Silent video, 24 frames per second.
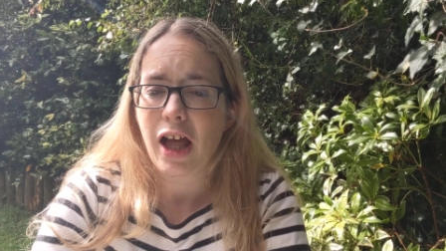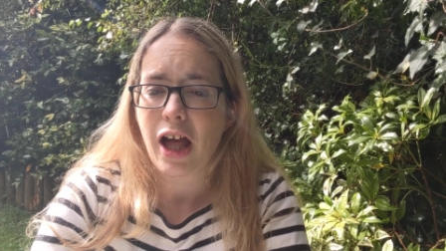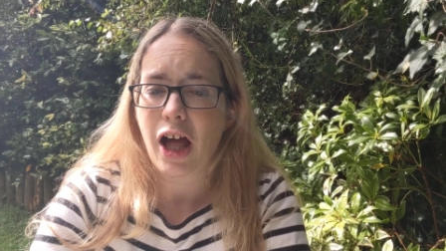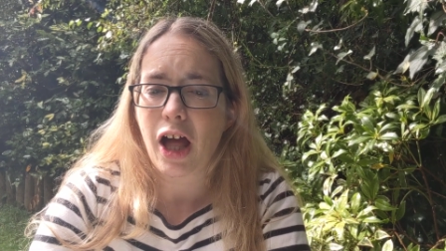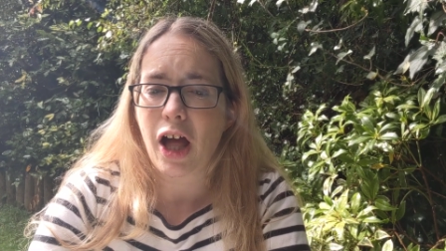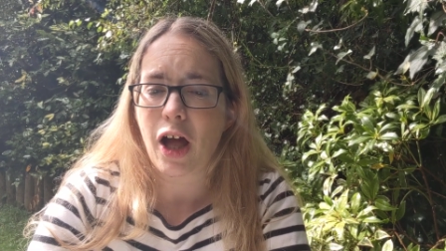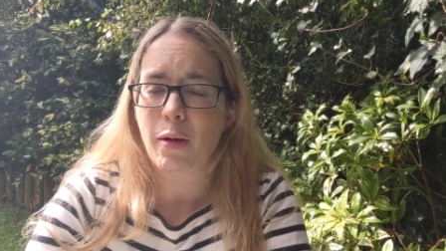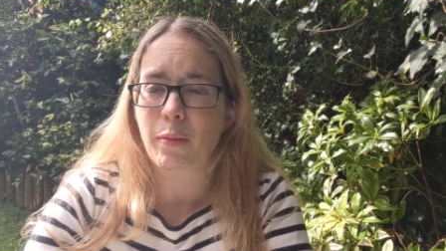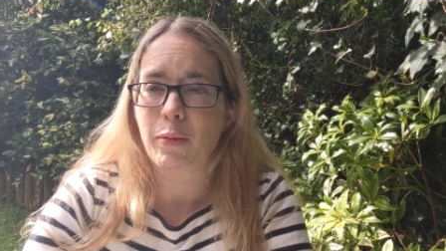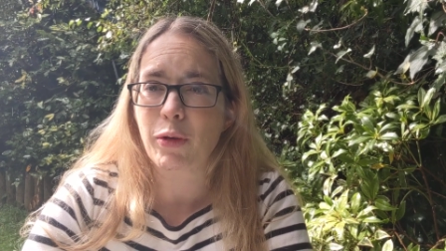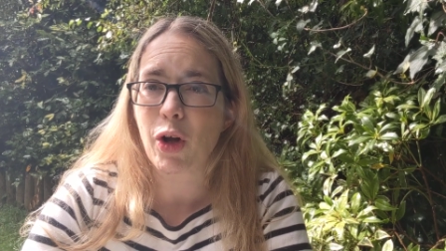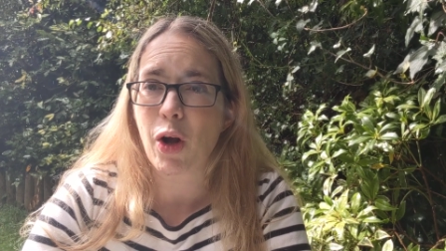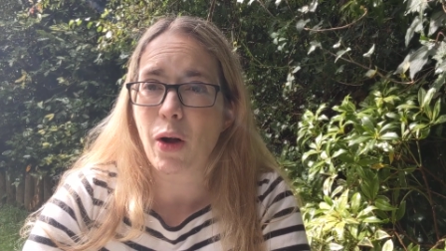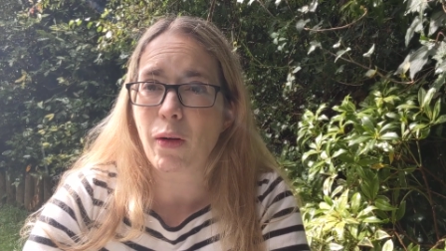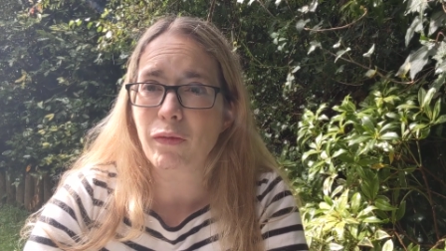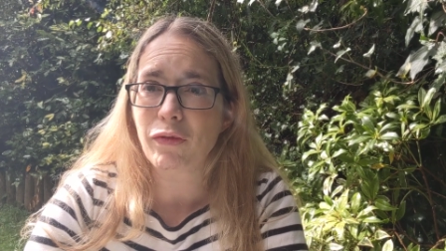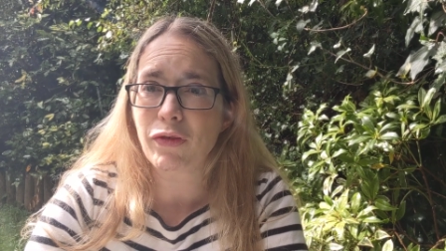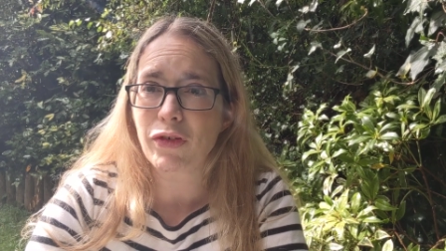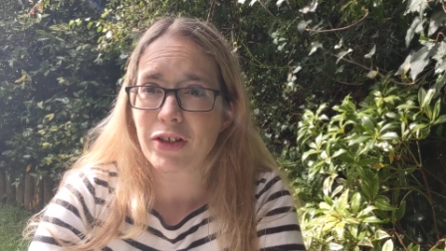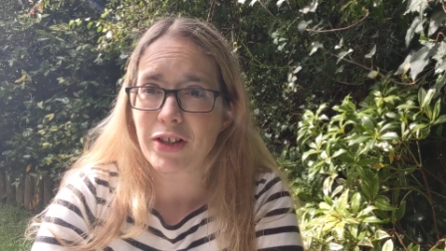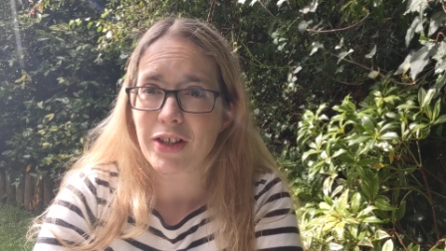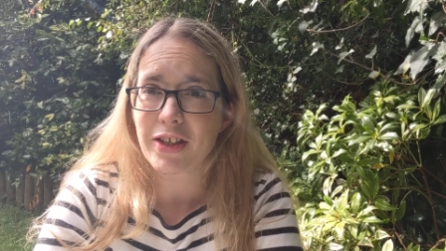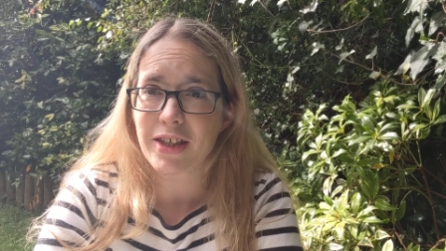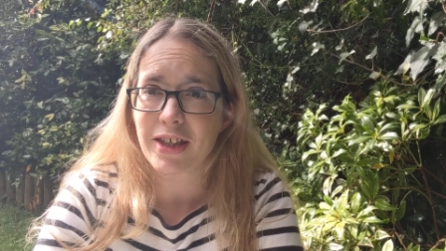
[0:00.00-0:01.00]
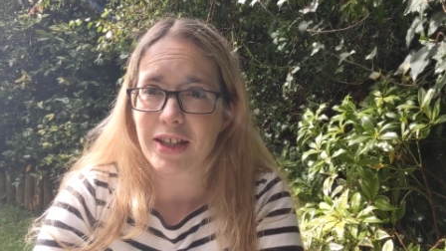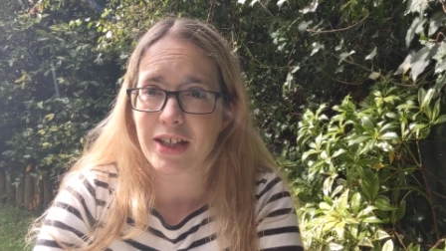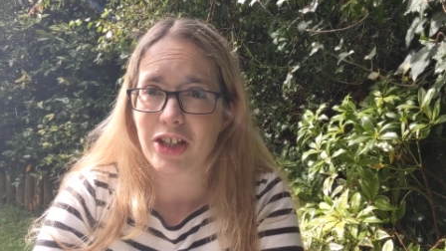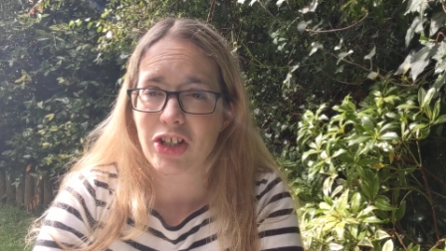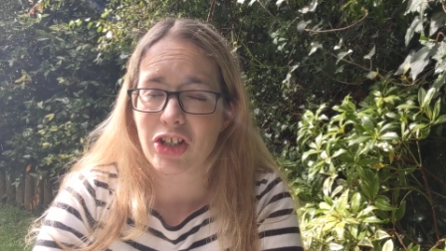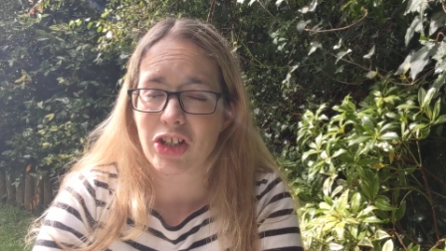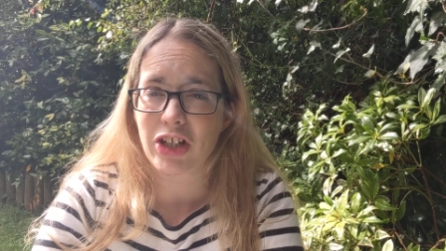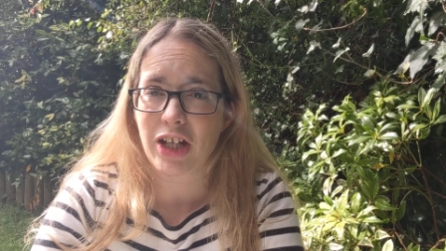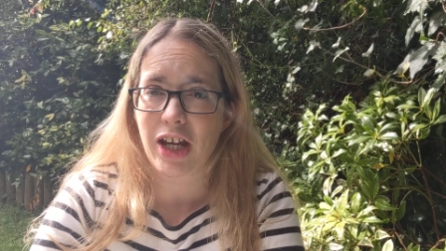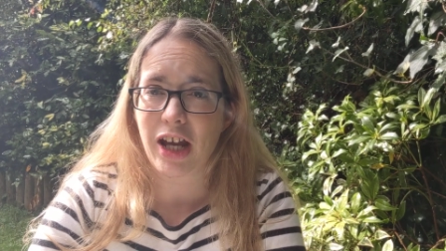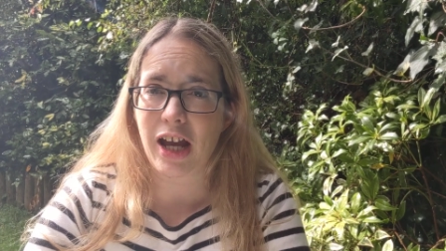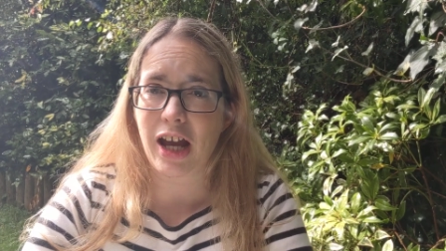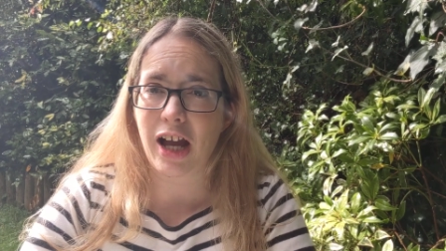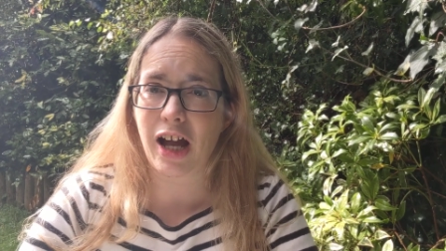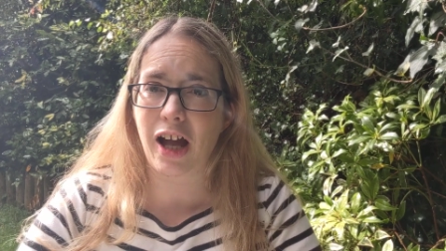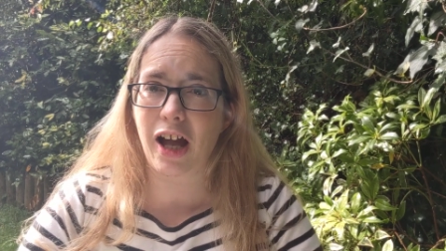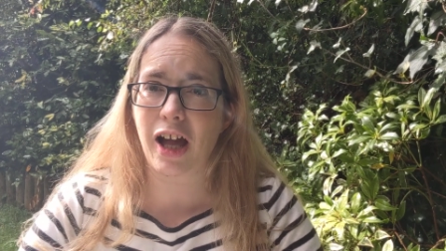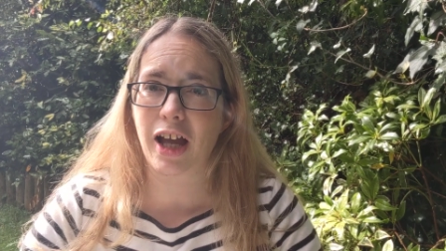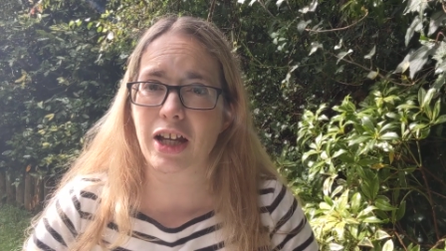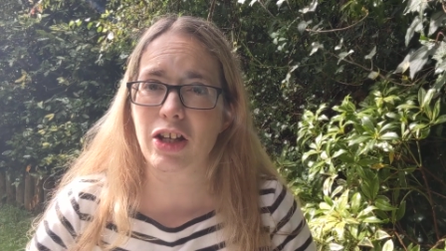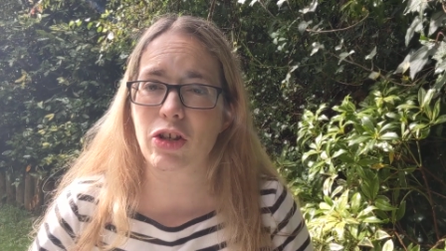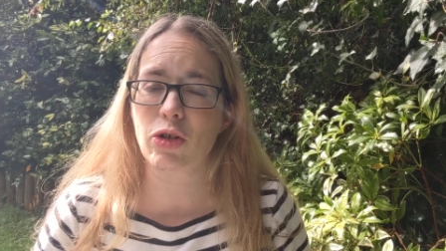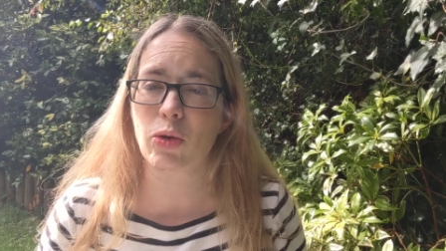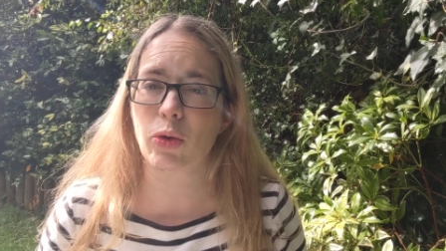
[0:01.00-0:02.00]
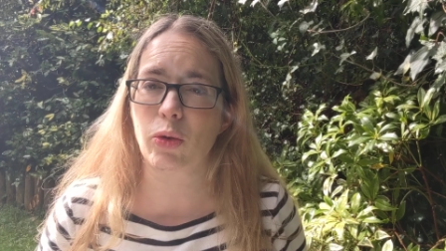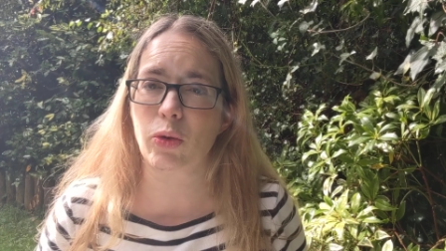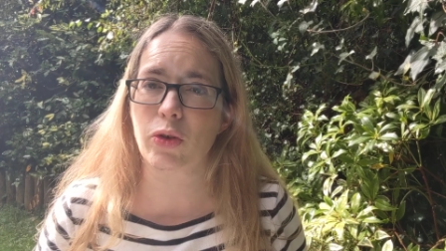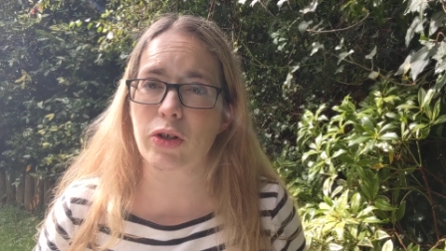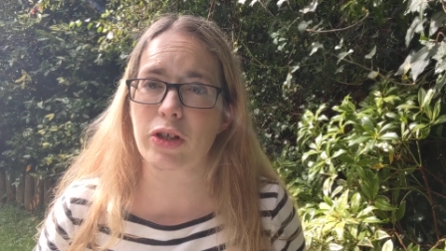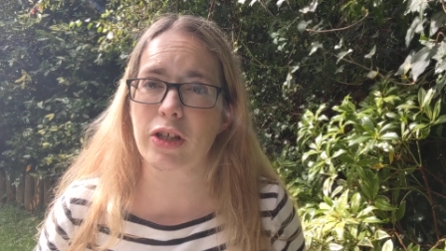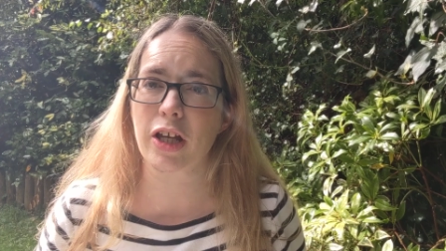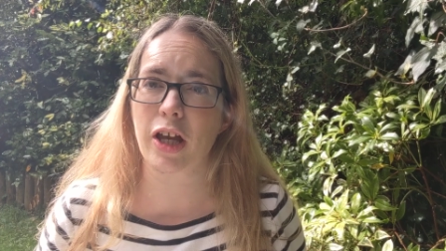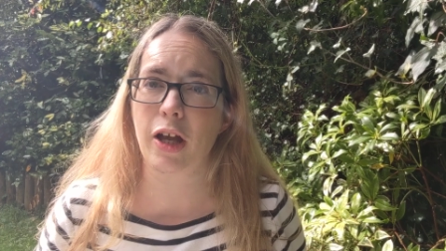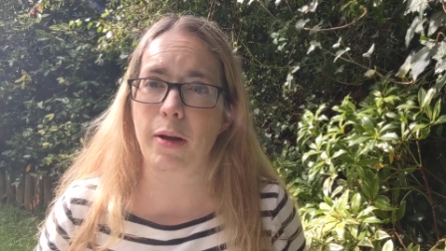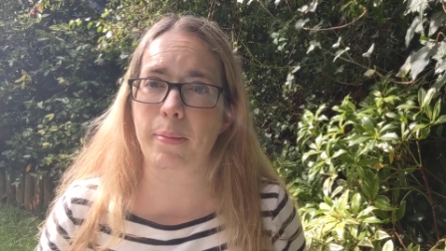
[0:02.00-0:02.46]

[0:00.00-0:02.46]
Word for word: um, conference this year, I talked